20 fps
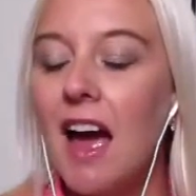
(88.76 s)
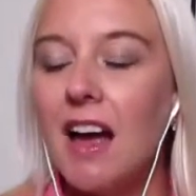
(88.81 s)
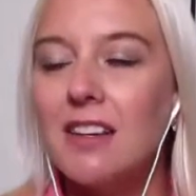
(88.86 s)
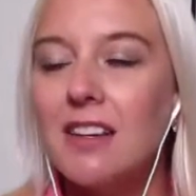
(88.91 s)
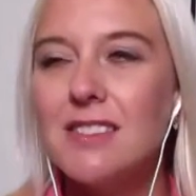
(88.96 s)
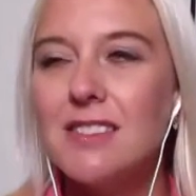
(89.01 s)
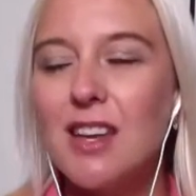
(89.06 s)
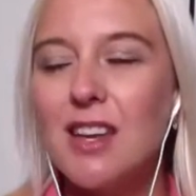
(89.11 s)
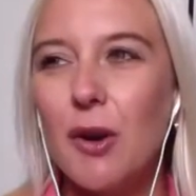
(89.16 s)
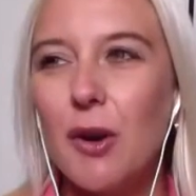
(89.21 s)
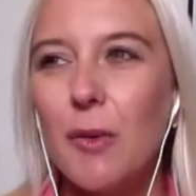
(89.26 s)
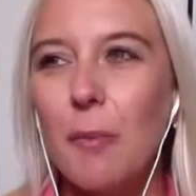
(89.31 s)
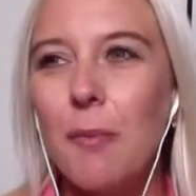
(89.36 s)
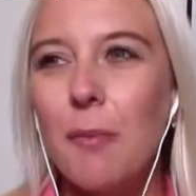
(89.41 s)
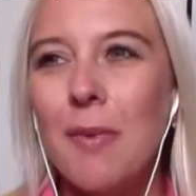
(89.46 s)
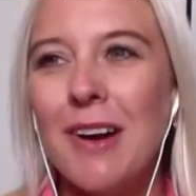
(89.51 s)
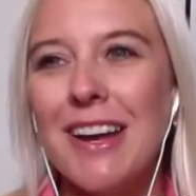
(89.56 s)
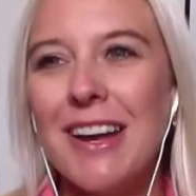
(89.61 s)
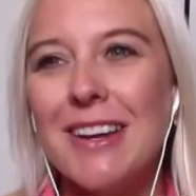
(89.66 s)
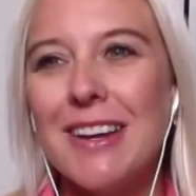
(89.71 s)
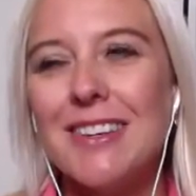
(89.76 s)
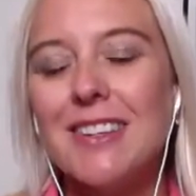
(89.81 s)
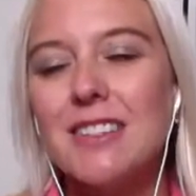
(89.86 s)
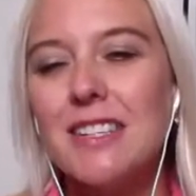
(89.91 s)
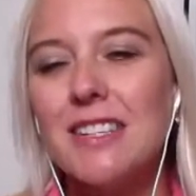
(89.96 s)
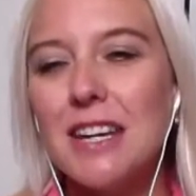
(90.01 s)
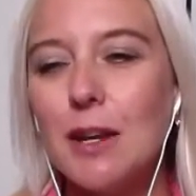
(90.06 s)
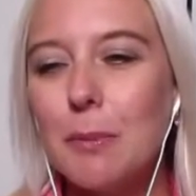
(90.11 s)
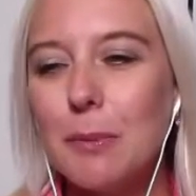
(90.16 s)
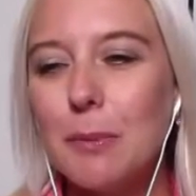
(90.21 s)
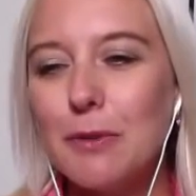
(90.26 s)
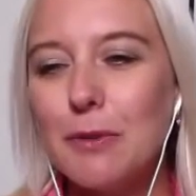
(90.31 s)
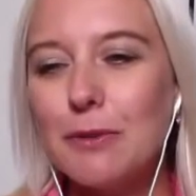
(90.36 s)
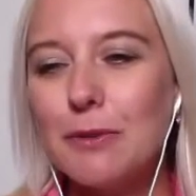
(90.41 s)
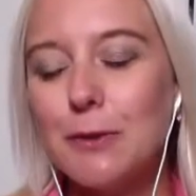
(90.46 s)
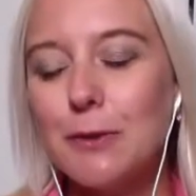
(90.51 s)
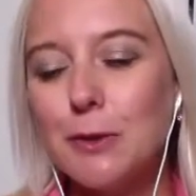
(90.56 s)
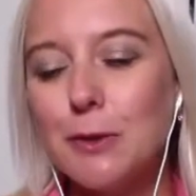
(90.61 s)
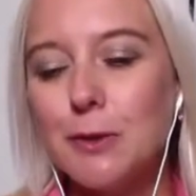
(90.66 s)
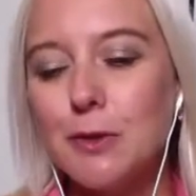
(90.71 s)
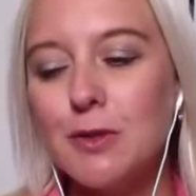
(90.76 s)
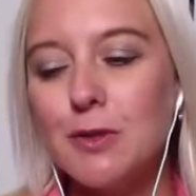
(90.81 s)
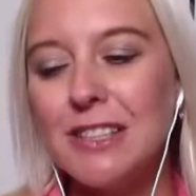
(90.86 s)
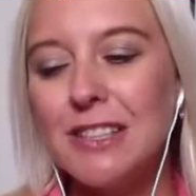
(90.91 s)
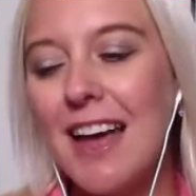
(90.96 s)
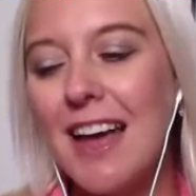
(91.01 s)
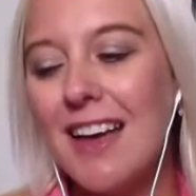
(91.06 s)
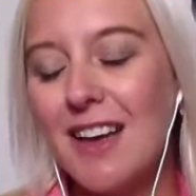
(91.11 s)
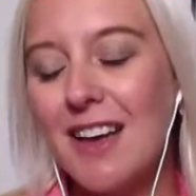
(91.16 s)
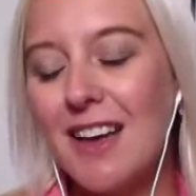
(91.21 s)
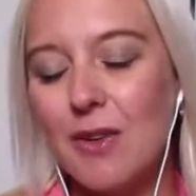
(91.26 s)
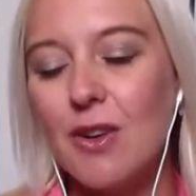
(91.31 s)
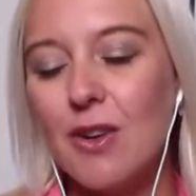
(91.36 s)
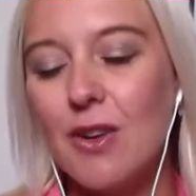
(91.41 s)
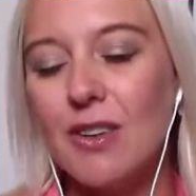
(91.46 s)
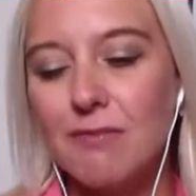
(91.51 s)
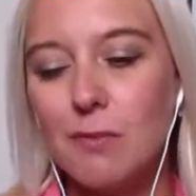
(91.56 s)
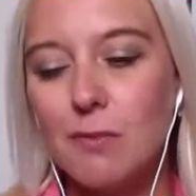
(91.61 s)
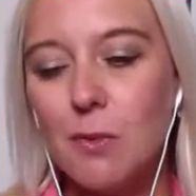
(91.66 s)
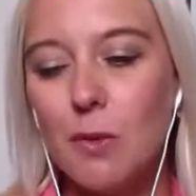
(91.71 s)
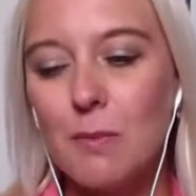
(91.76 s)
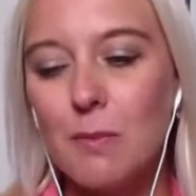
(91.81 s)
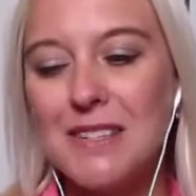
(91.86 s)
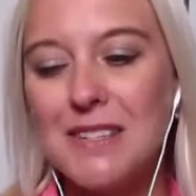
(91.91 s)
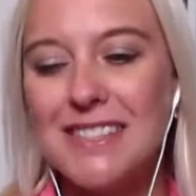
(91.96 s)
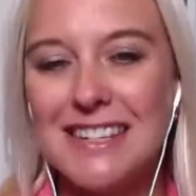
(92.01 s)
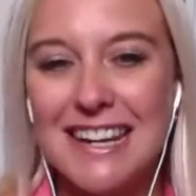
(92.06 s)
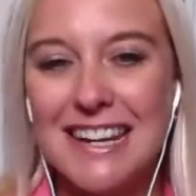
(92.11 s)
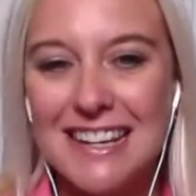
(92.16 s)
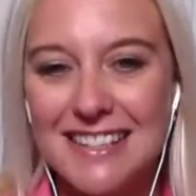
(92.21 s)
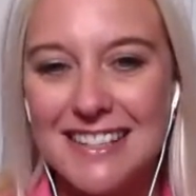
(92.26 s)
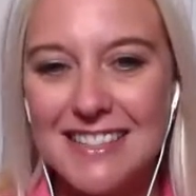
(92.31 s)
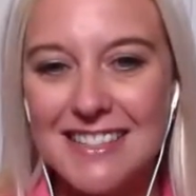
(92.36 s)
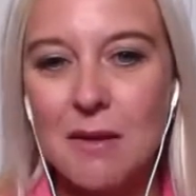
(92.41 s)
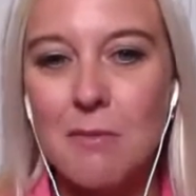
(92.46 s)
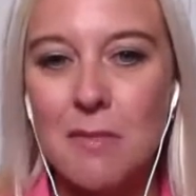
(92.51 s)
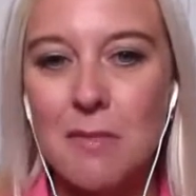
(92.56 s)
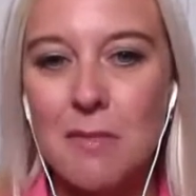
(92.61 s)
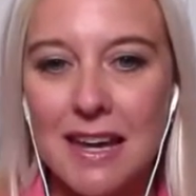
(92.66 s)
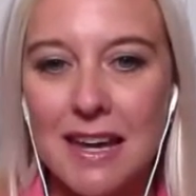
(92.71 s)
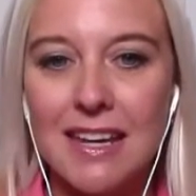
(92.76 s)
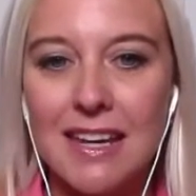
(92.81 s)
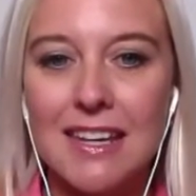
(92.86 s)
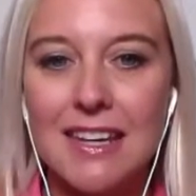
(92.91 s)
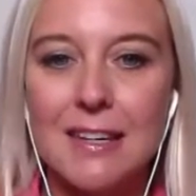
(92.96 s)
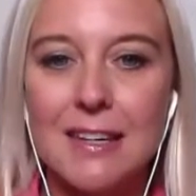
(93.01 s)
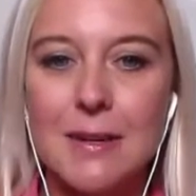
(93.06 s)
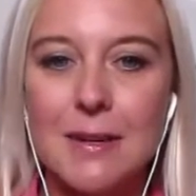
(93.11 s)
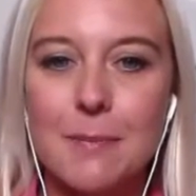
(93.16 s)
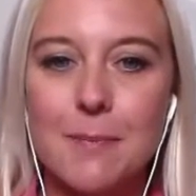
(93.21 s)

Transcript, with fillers: So my tip for, yeah, what mistakes they make,